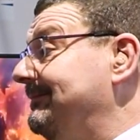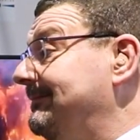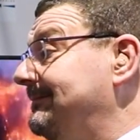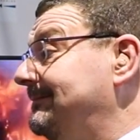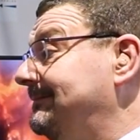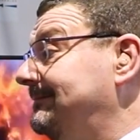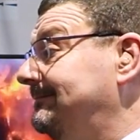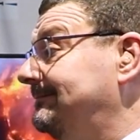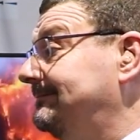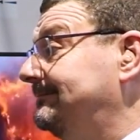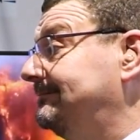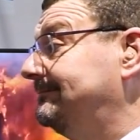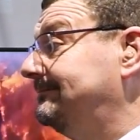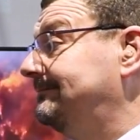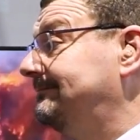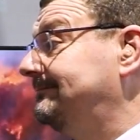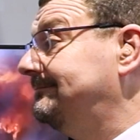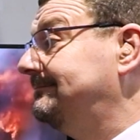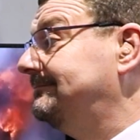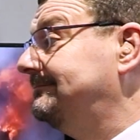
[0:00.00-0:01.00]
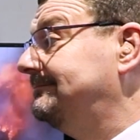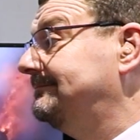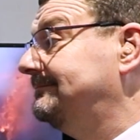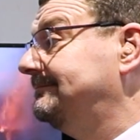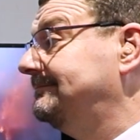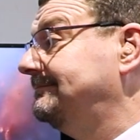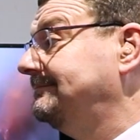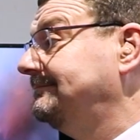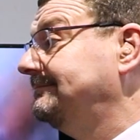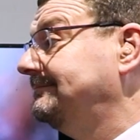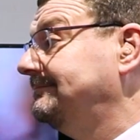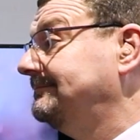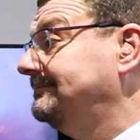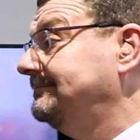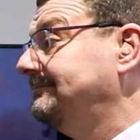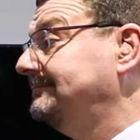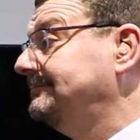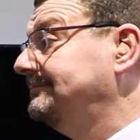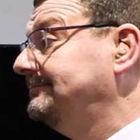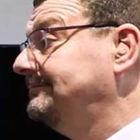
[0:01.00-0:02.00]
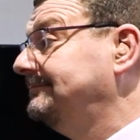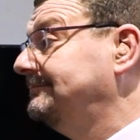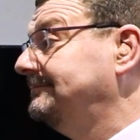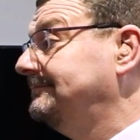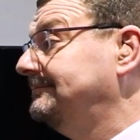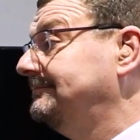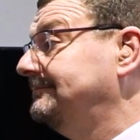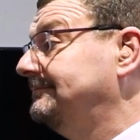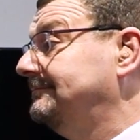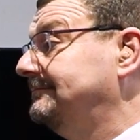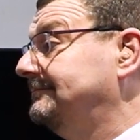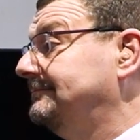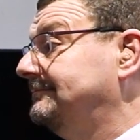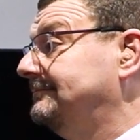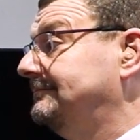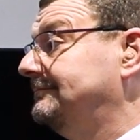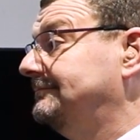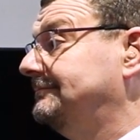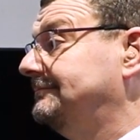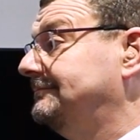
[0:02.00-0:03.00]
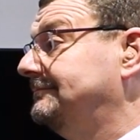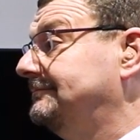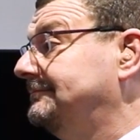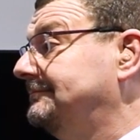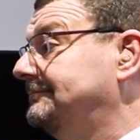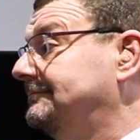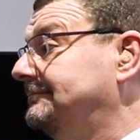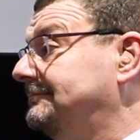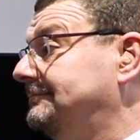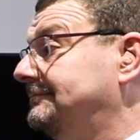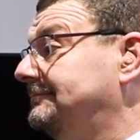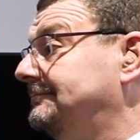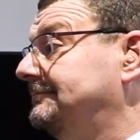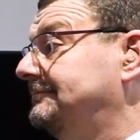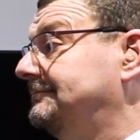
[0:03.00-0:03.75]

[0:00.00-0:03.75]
This person isn't speaking.